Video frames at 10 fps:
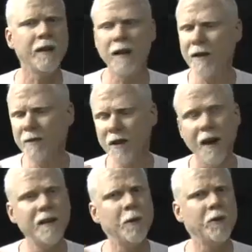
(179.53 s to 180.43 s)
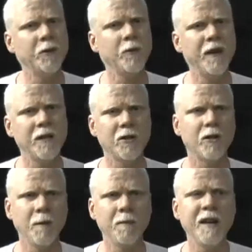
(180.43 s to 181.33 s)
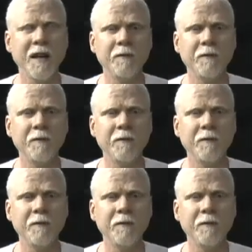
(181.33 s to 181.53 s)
And I'll give you an idea what the readings are going to be